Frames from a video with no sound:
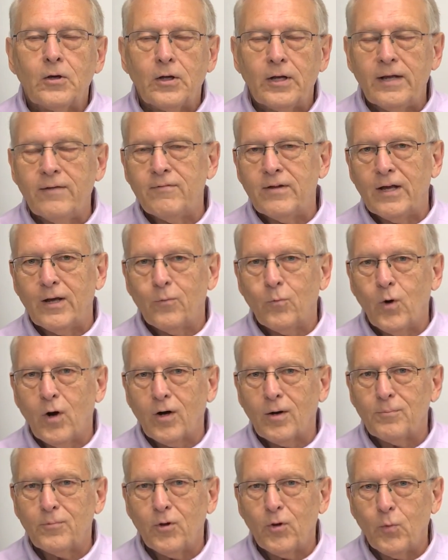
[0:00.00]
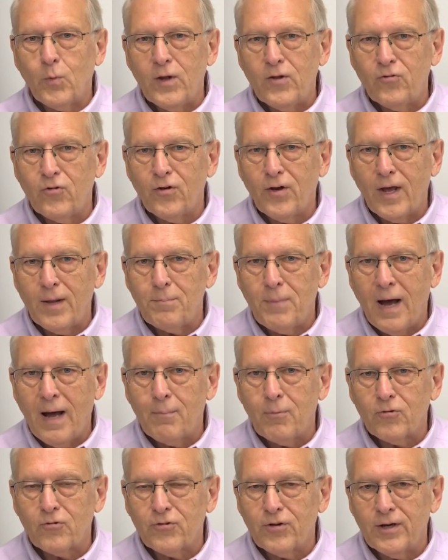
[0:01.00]
Good evening and welcome to the Wednesday night
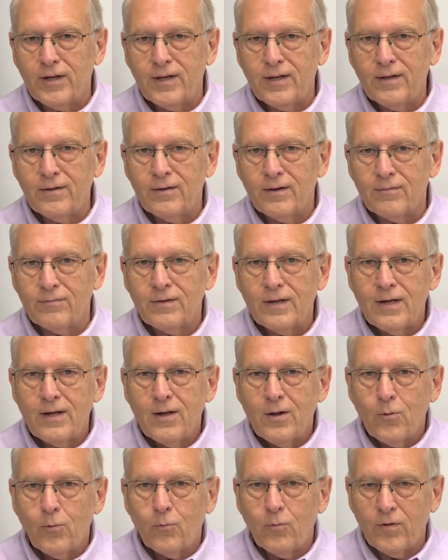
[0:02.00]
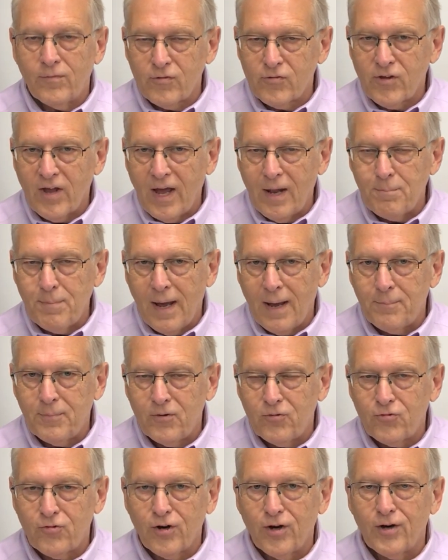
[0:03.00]
Bible study of Riverside
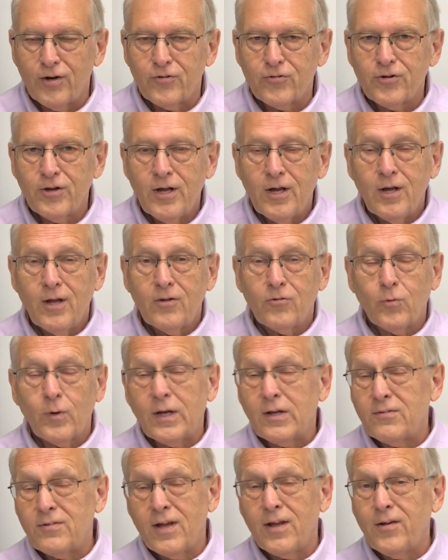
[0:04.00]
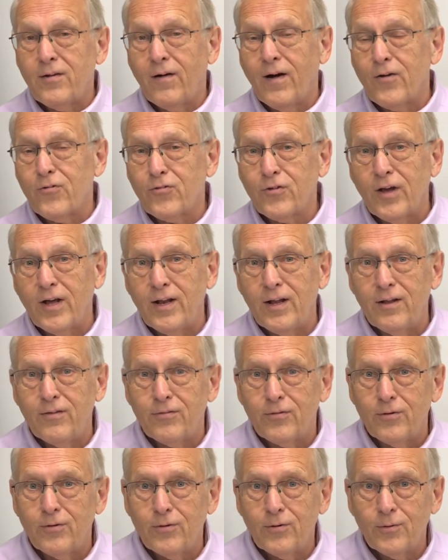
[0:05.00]
Baptist Church. As we continue our study
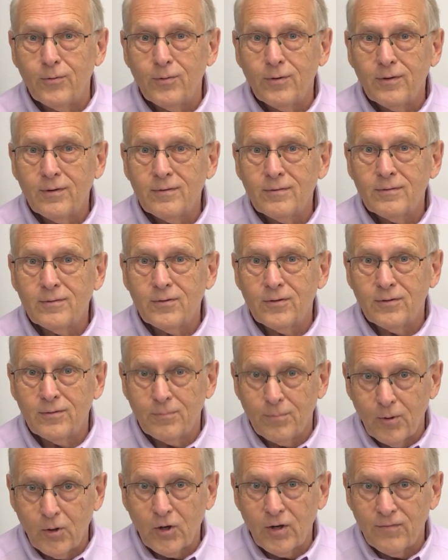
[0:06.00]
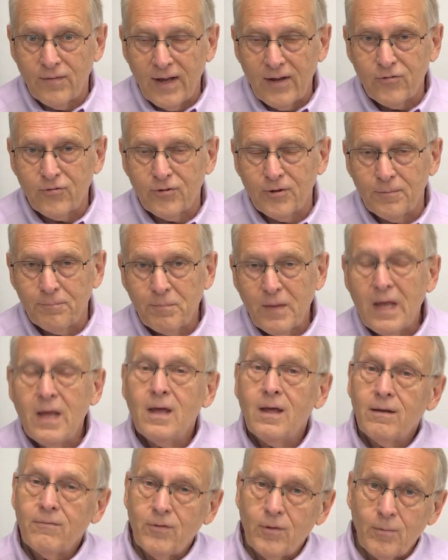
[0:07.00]
through book of Esther.
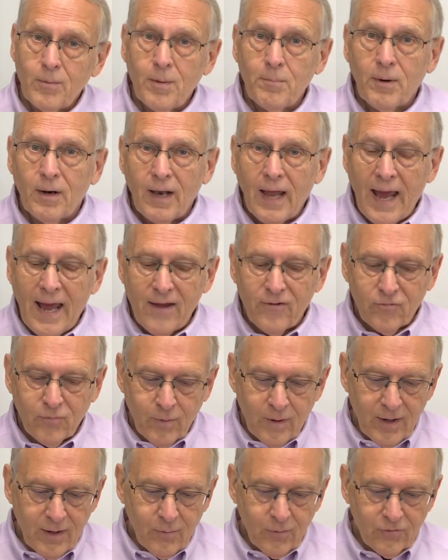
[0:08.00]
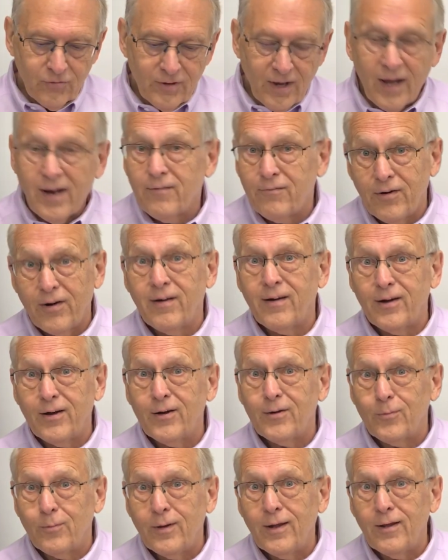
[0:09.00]
If you remember last week was not a very
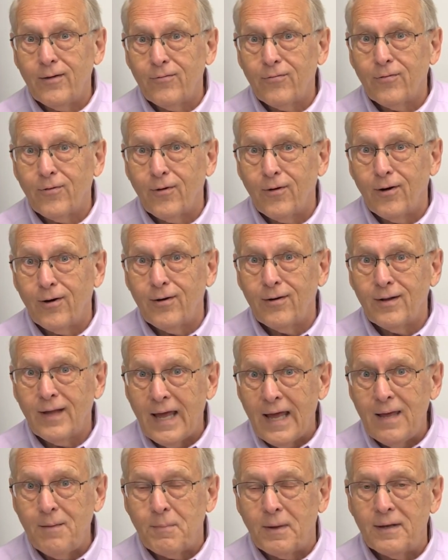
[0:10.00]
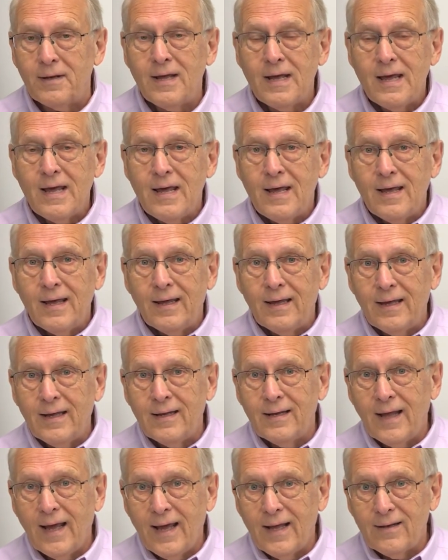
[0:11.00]
good week for Haman. He
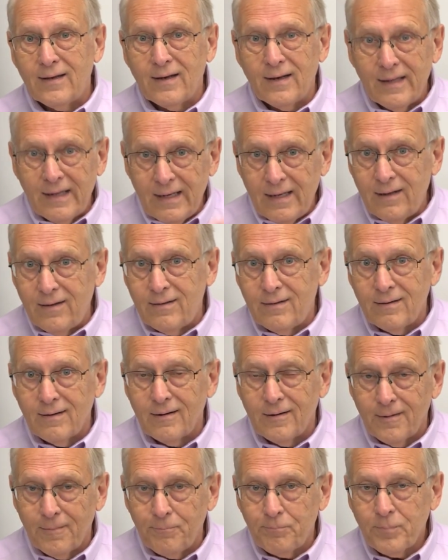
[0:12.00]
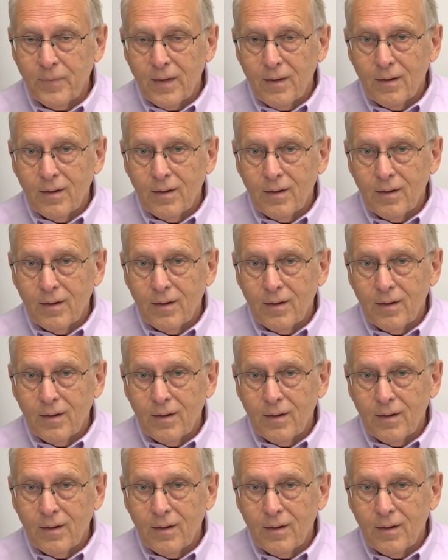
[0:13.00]
had to lead um,